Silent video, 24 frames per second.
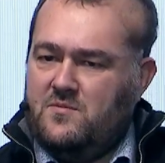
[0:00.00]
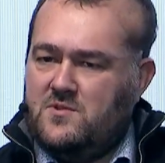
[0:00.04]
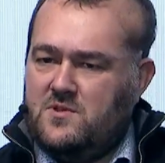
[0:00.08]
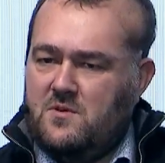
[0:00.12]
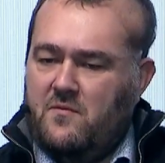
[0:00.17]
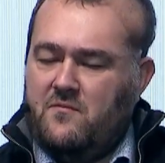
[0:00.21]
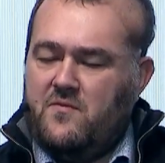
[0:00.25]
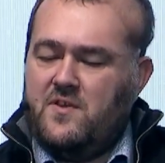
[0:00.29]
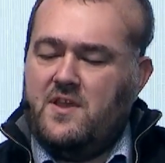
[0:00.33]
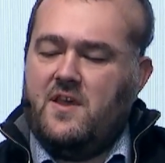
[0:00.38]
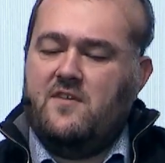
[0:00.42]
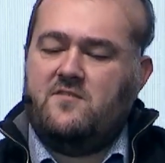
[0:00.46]

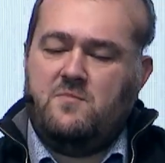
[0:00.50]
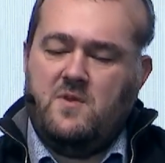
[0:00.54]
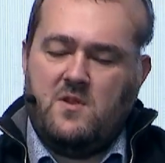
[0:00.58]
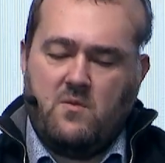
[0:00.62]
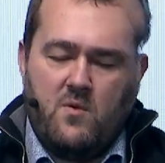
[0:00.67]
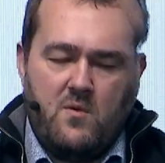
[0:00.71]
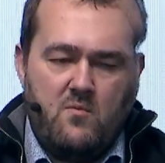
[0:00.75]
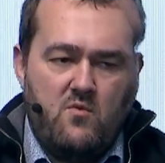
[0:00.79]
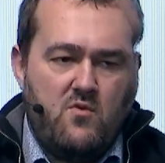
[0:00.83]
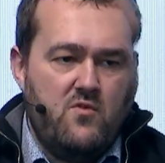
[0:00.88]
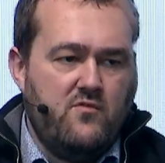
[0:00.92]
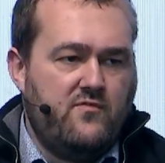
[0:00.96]
Something has been
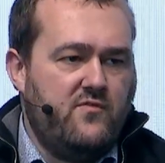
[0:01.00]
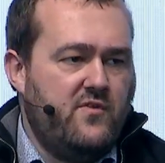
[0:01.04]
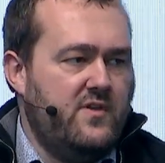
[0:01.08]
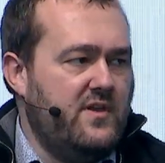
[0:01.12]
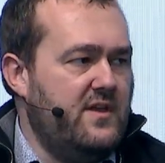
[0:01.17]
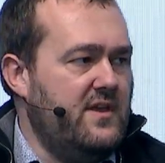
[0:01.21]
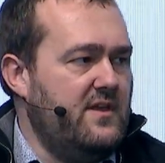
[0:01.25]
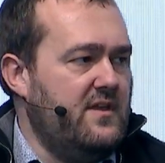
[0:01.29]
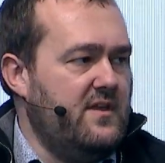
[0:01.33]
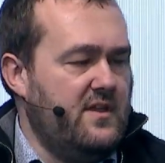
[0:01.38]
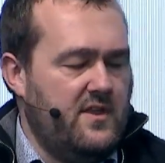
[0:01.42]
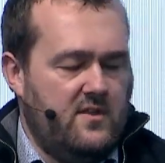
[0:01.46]
removed,
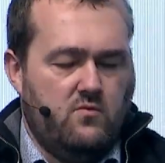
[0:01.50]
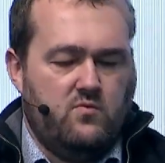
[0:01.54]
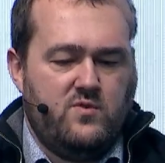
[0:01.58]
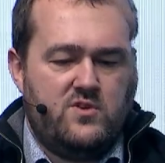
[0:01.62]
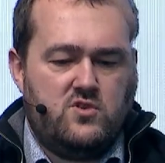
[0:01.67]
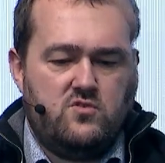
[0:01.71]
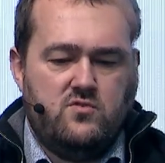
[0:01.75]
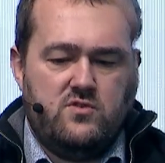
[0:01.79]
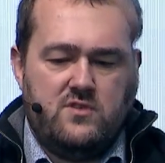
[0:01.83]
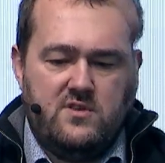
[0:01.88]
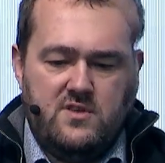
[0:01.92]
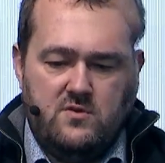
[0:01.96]
and we
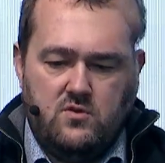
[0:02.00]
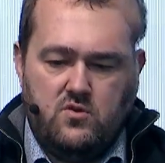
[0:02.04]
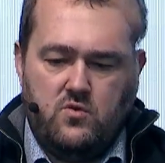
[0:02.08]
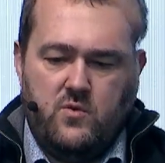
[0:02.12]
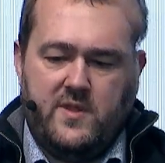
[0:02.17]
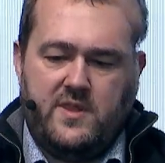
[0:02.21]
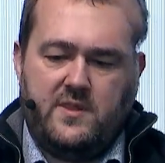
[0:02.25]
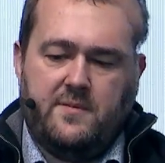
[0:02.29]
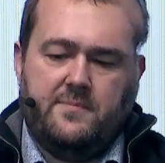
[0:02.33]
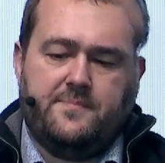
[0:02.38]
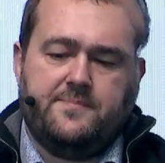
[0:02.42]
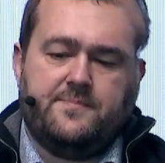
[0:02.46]
should do
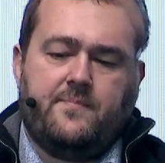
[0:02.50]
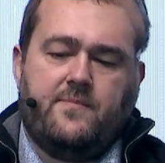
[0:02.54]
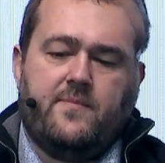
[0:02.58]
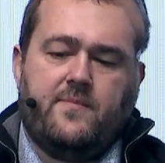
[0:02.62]
it.